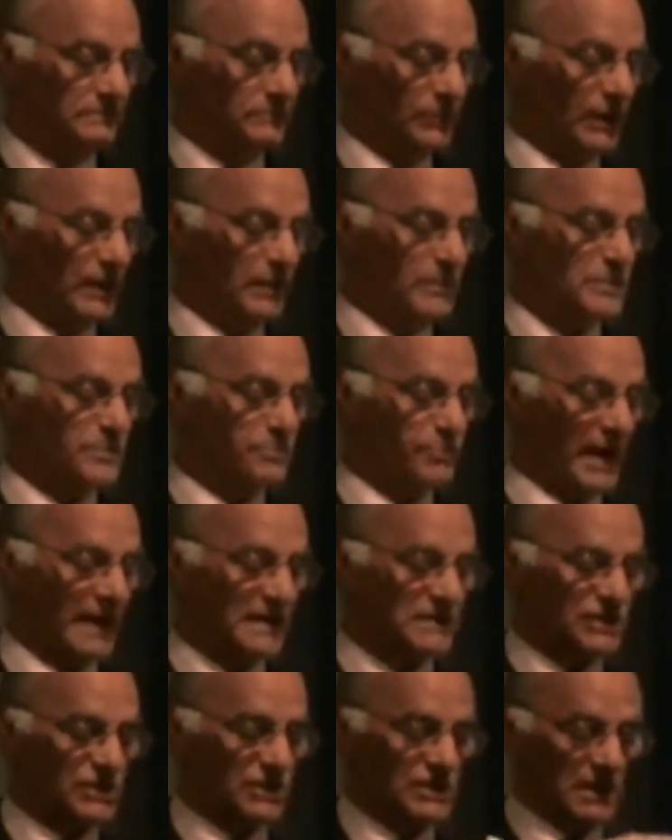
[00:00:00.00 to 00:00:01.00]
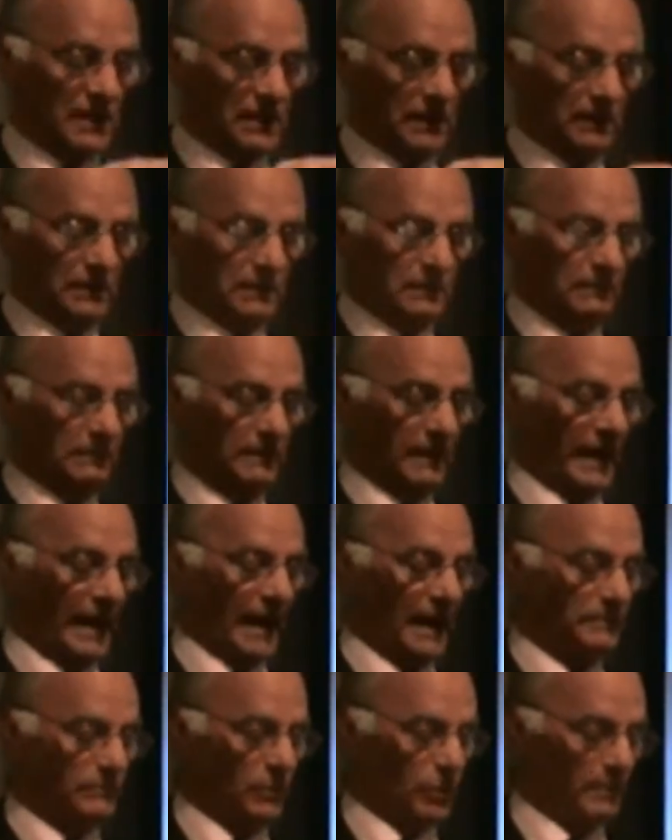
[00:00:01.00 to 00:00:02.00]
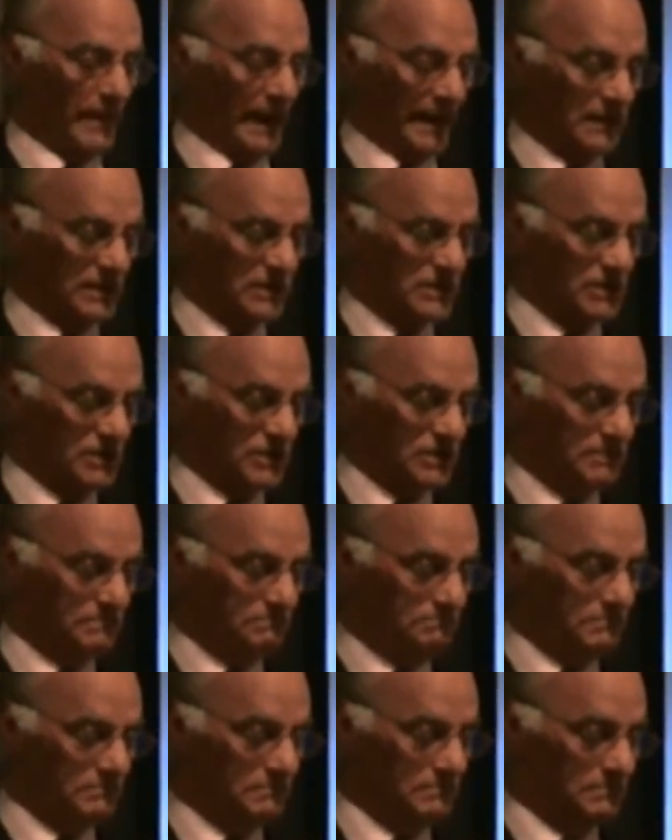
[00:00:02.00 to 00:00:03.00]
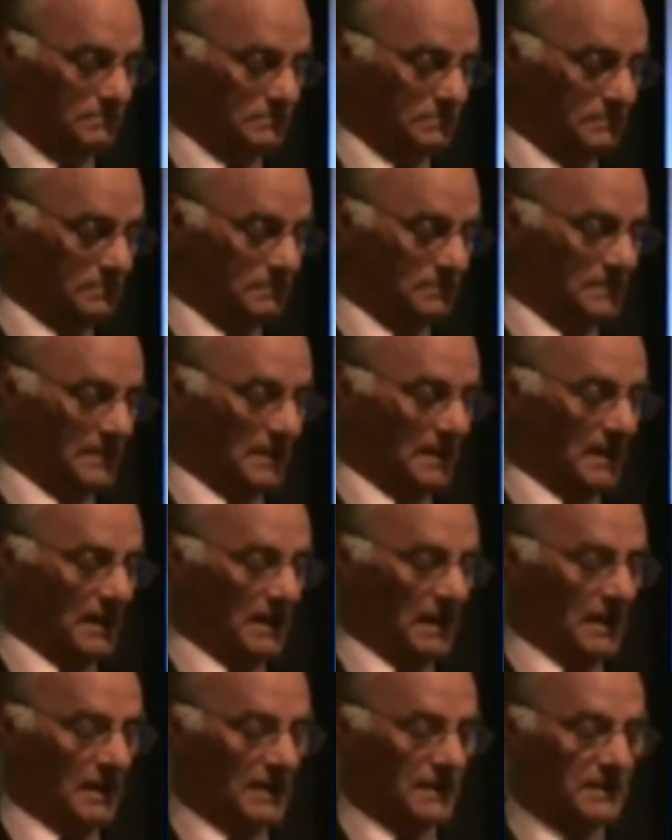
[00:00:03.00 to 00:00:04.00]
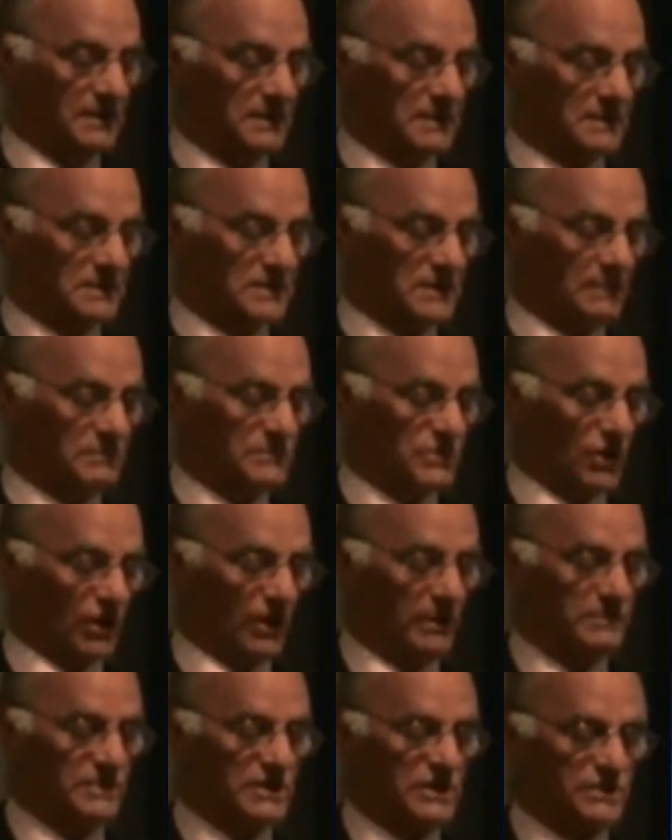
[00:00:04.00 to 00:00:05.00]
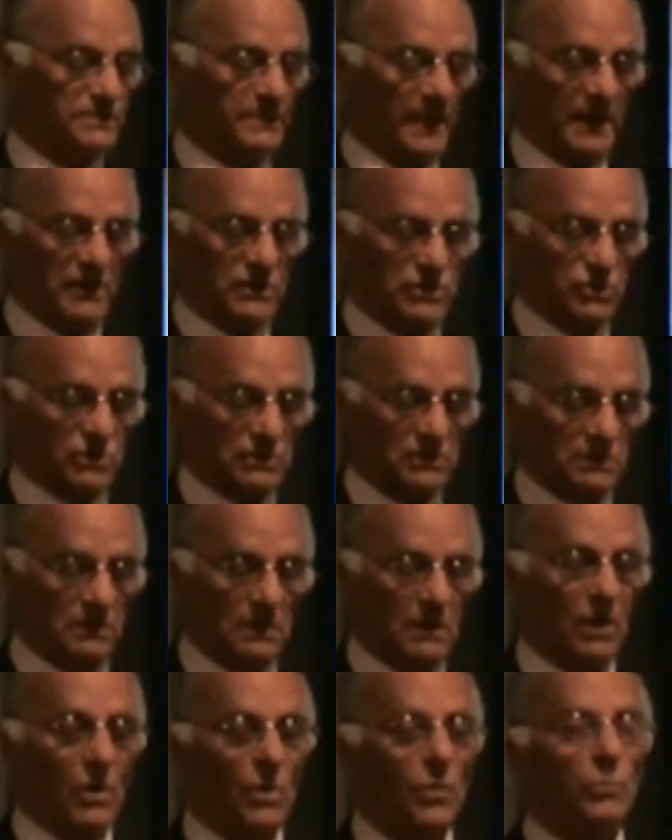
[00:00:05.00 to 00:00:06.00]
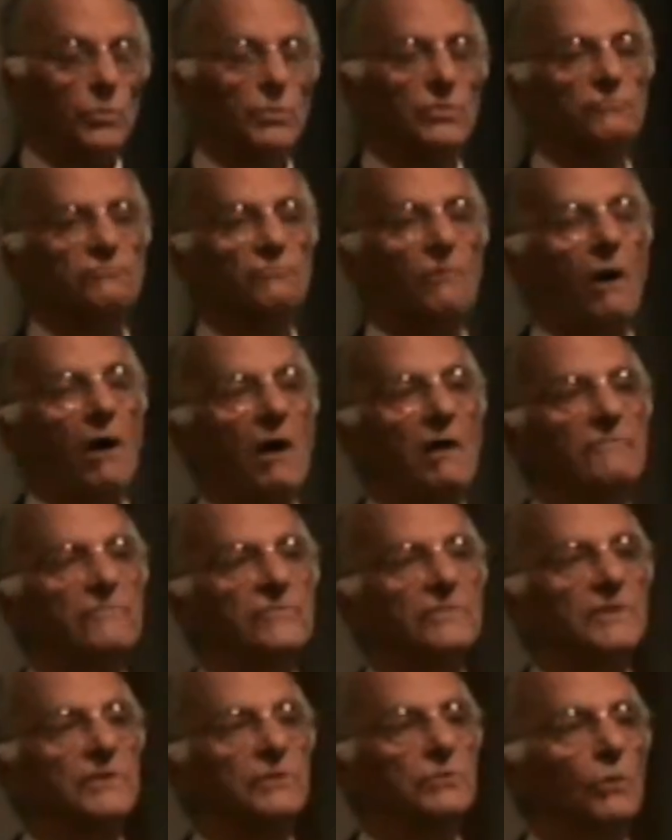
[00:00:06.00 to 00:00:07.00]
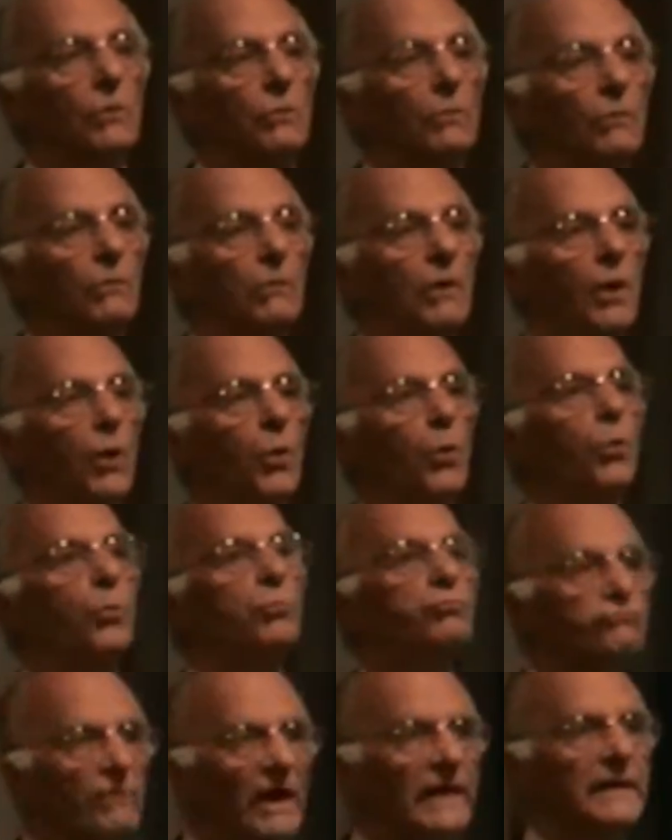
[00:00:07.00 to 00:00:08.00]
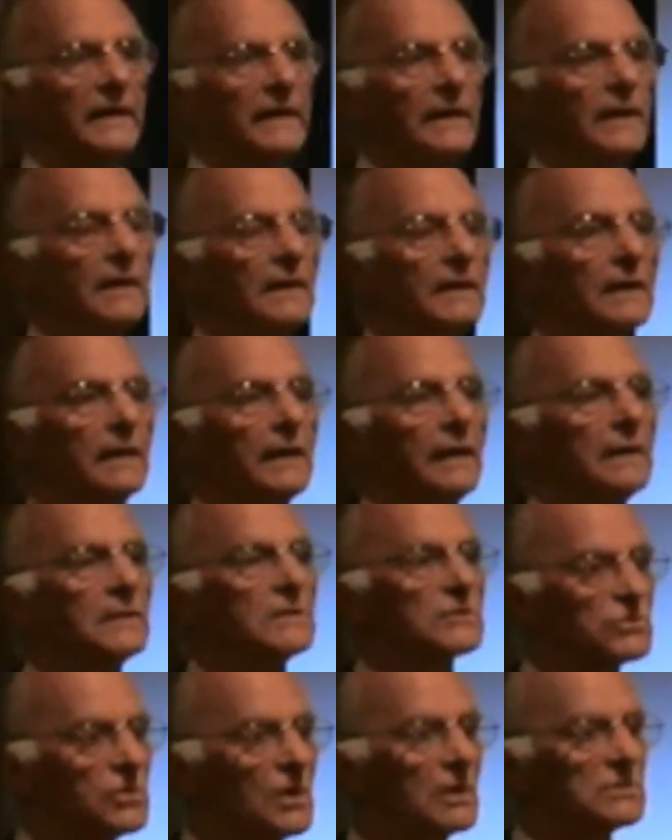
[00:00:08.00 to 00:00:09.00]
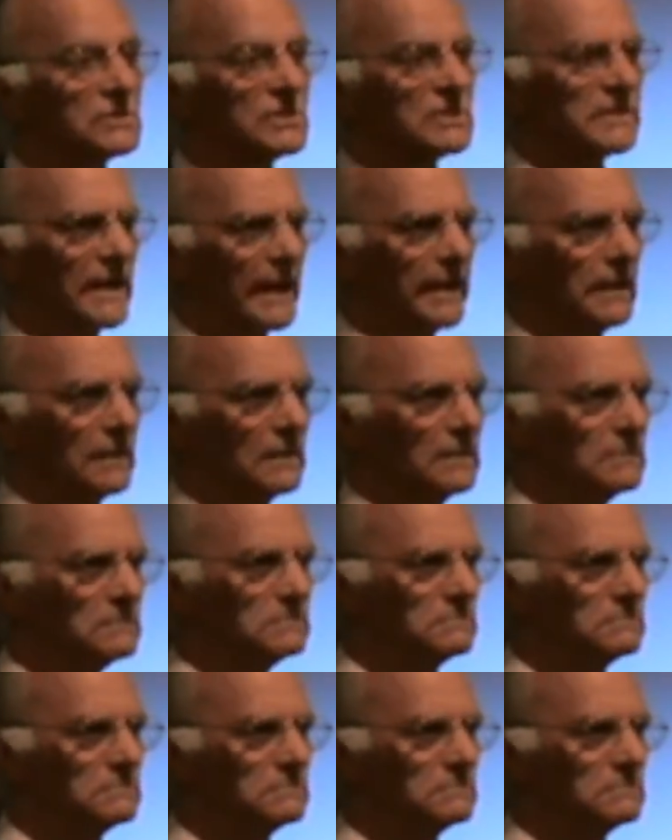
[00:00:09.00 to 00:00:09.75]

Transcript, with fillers: When he was practicing animal magnetism, that sometimes his patient would arrive at the door already in a trance state,